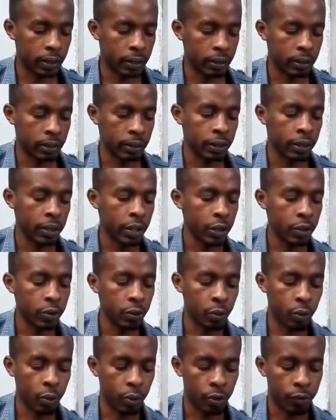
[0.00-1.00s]
you of
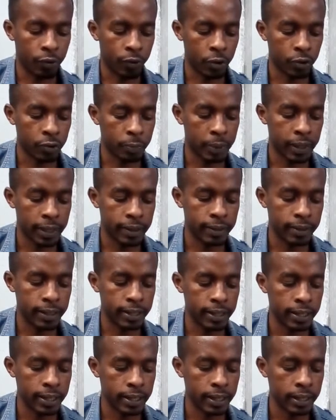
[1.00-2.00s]
course play C here,
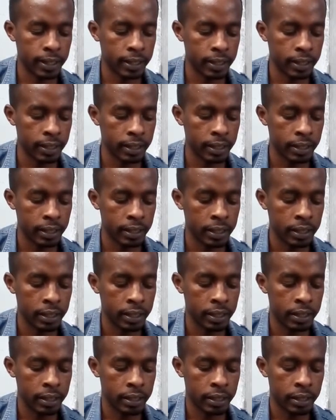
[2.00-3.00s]

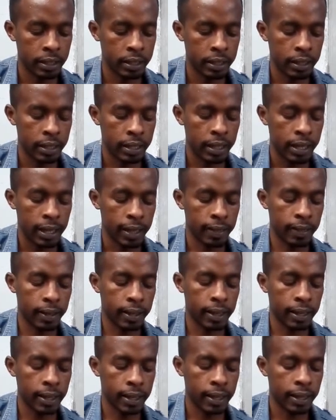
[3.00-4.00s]
and then
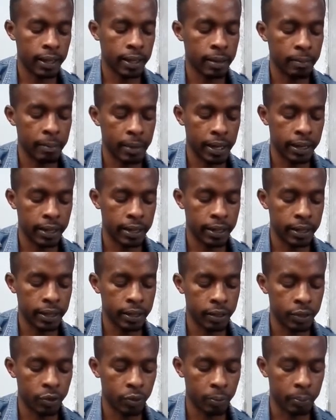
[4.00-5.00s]
A minor you
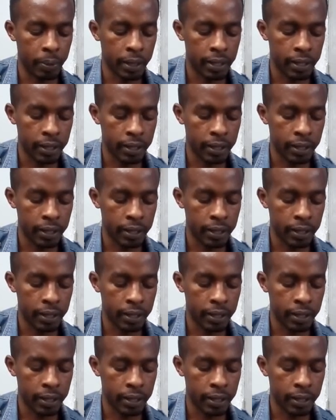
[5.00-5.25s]
play here.